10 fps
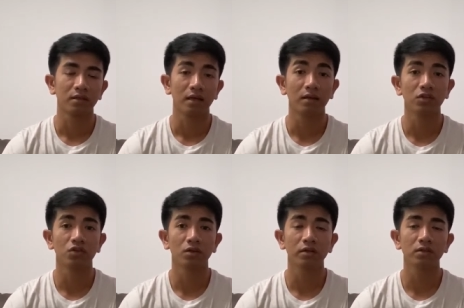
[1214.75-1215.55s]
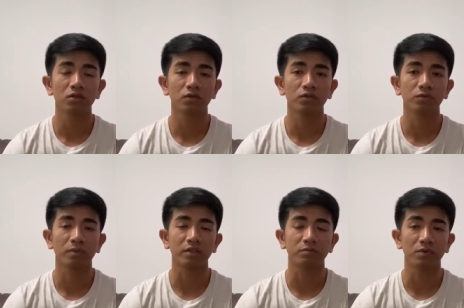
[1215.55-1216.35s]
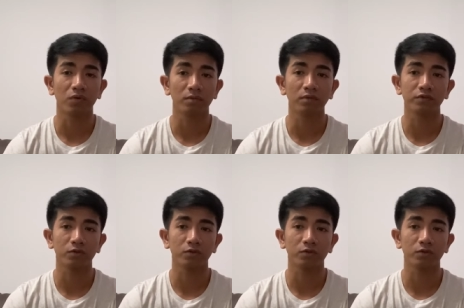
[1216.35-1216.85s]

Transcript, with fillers: Additionally, shoes must be removed